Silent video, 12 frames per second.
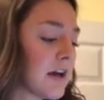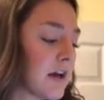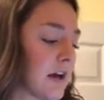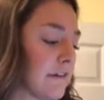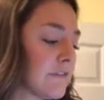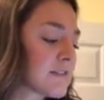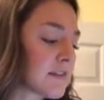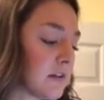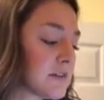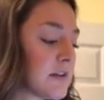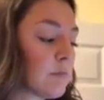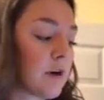of the
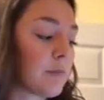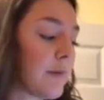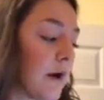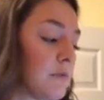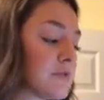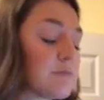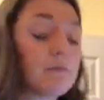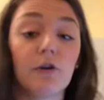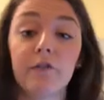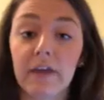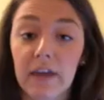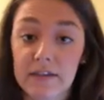skeleton where bones
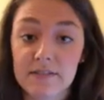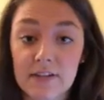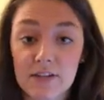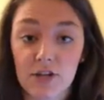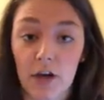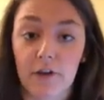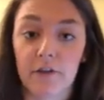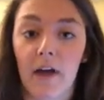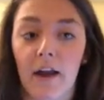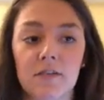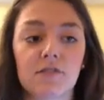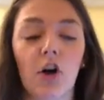move against each other,
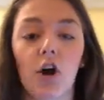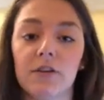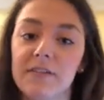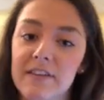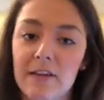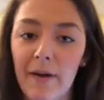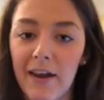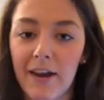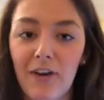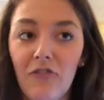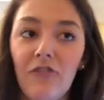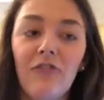that is called, does anybody
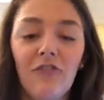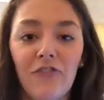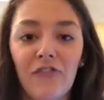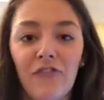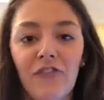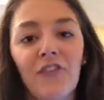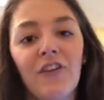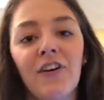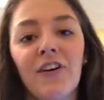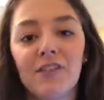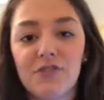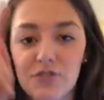know?
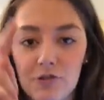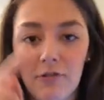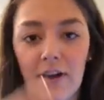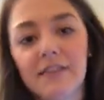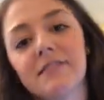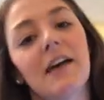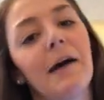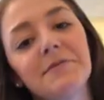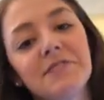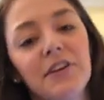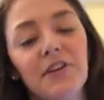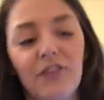Joints,
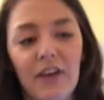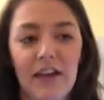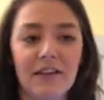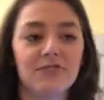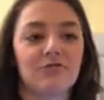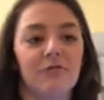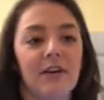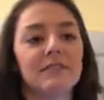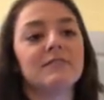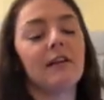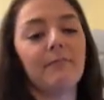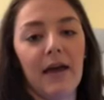absolutely. And
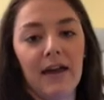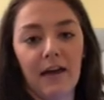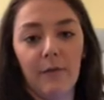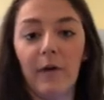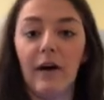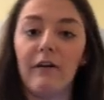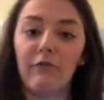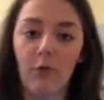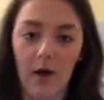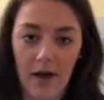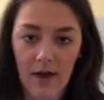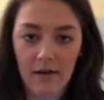joints are made up of
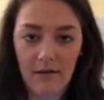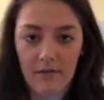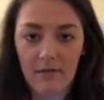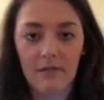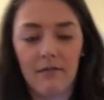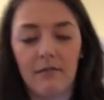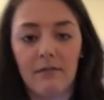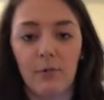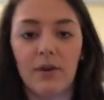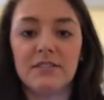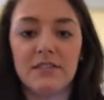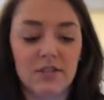what?
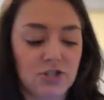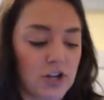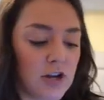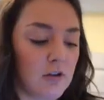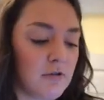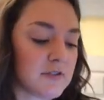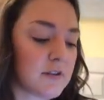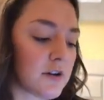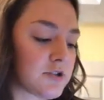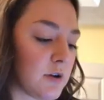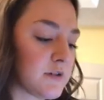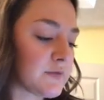What tissue
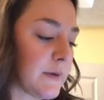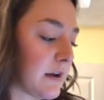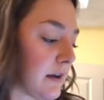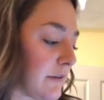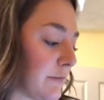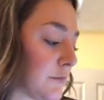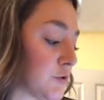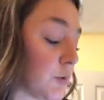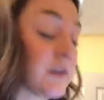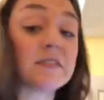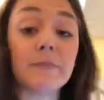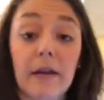are joints made
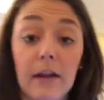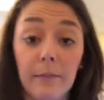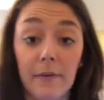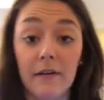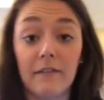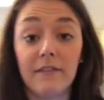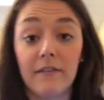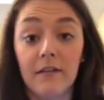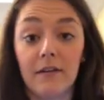up of?